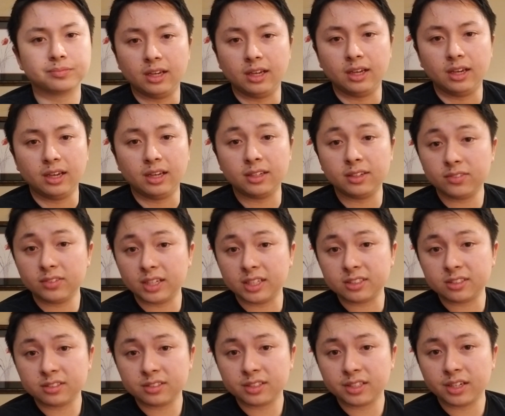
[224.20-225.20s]
And if
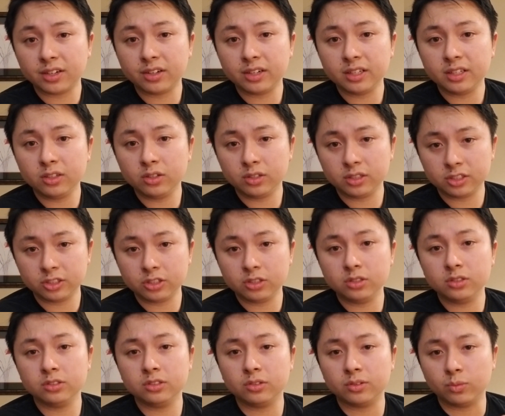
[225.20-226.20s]
necessary, you can
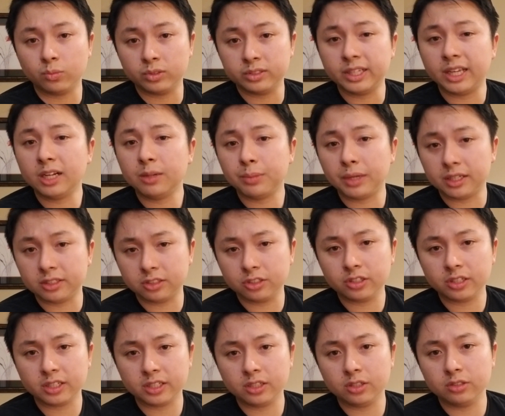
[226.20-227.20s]
choose what database you're
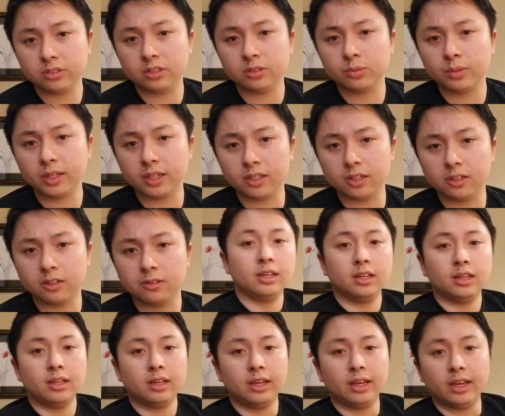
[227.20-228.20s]
going to use as well.
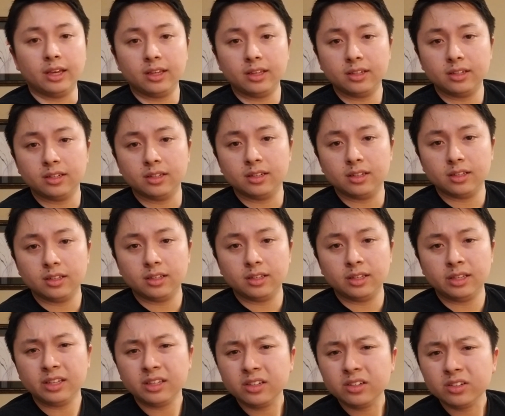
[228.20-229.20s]
And
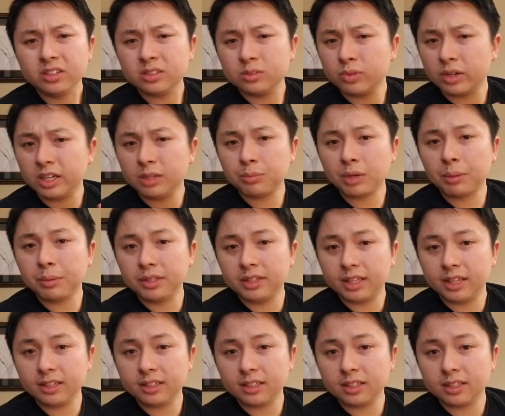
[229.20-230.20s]
here is where you might be
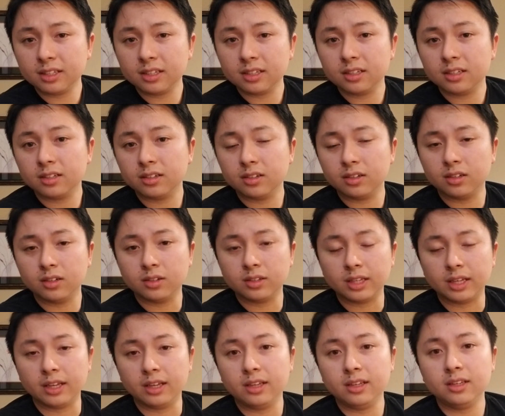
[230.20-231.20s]
thinking,
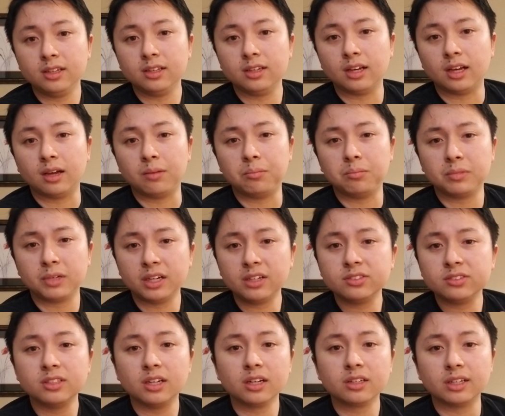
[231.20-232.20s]
okay, I'm kind of
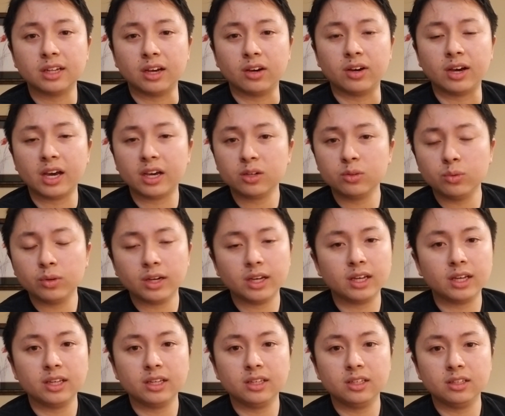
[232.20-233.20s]
stuck now. How do
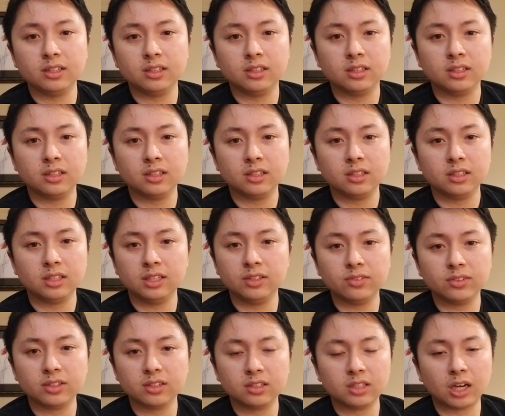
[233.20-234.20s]
I
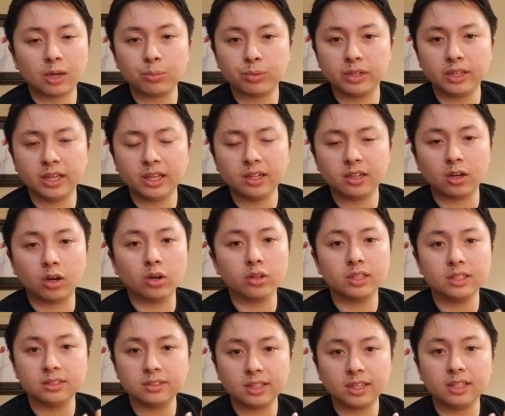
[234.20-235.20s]
even comprehend all
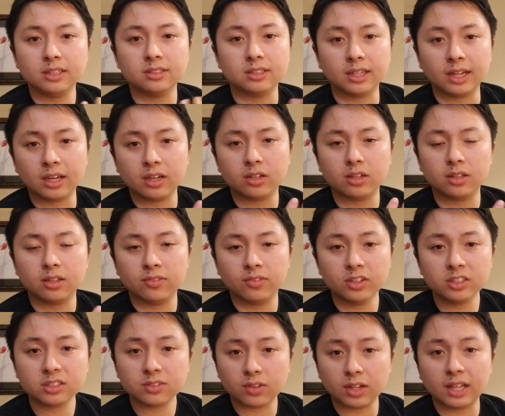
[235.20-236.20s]
these things? And
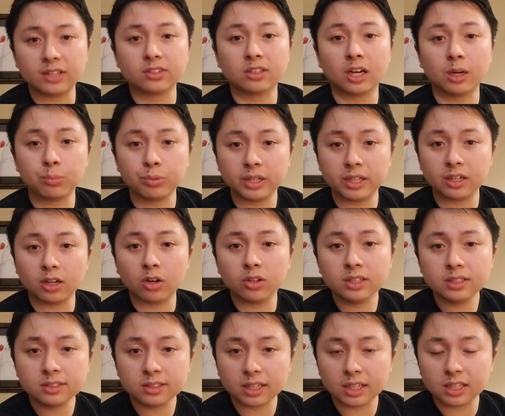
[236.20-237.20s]
first of all, I have to comprehend all
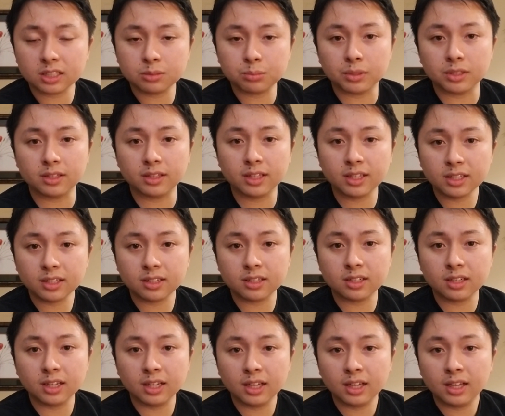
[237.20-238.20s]
these things, but then
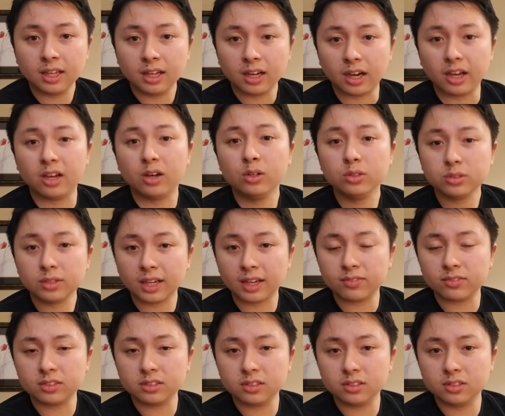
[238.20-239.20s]
I also
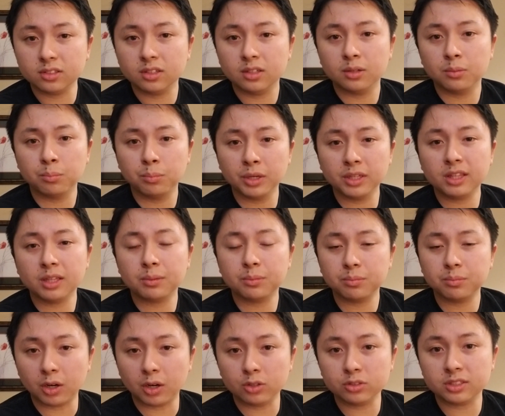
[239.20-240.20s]
have to put
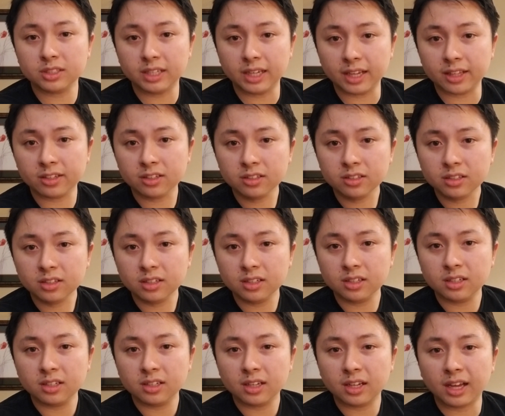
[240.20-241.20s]
them together.
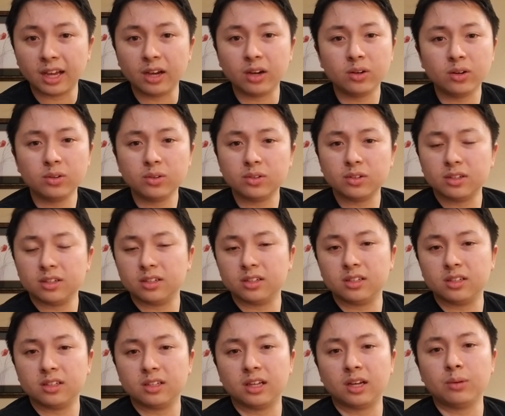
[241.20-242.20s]
How
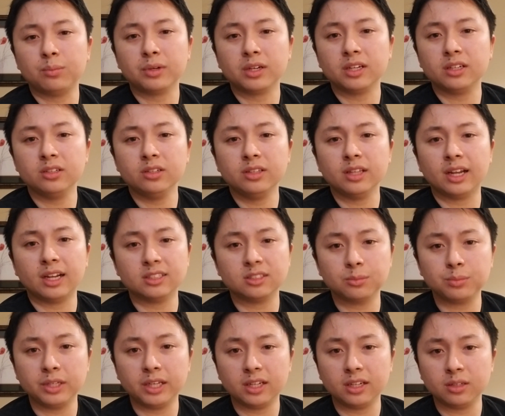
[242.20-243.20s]
am I going to do that as a
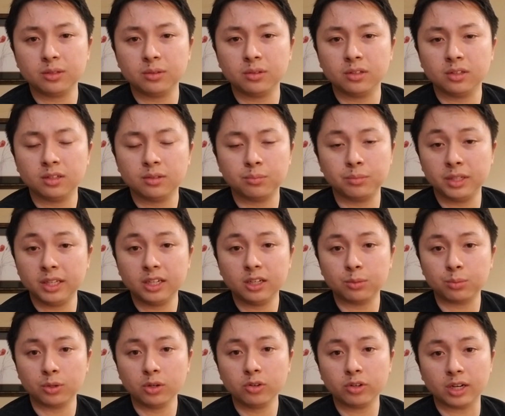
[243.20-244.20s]
beginner
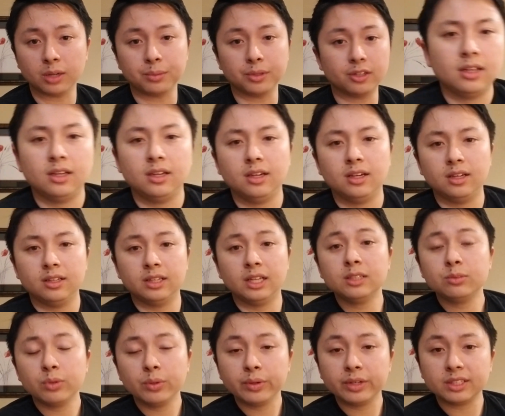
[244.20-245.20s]
programmer? And
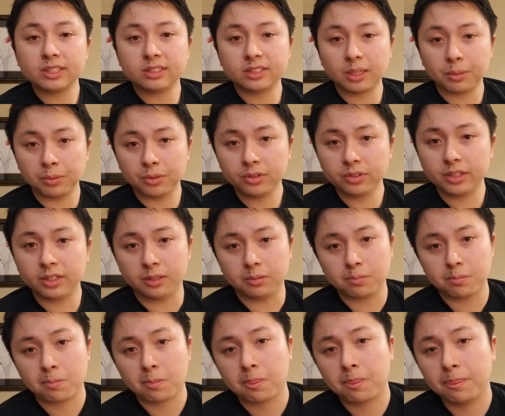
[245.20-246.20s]
that's why we get to step 3.
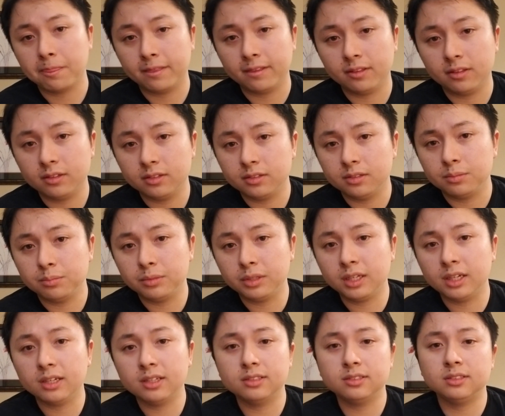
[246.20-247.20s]

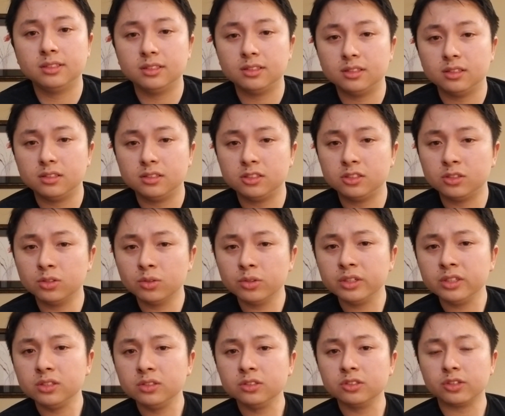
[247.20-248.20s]
Because
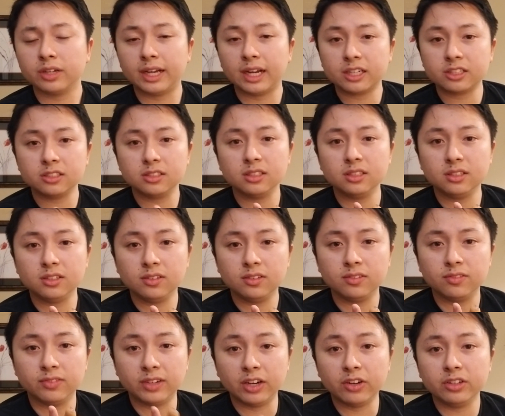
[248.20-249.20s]
tutorials are actually
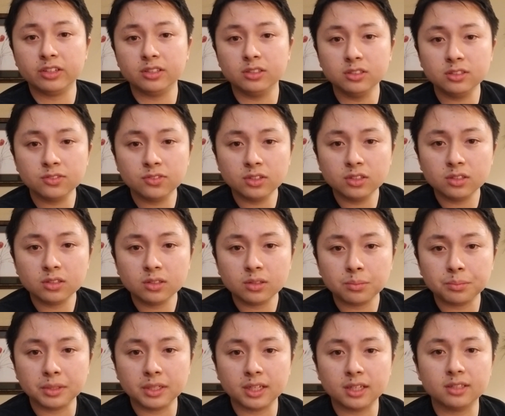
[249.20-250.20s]
very useful
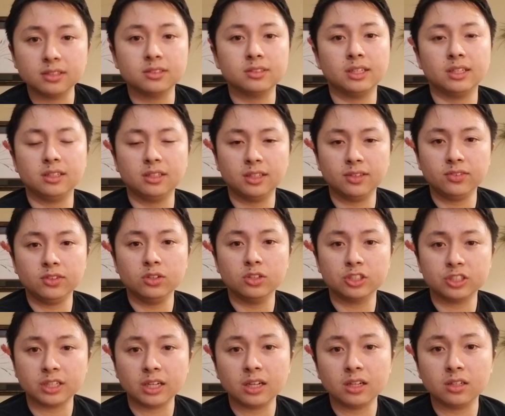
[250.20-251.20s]
because they give you a
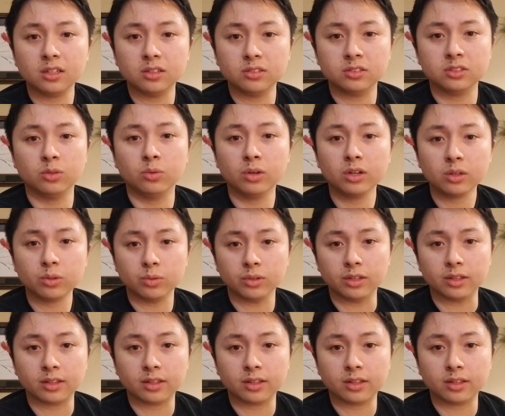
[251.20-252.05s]
shell to work with.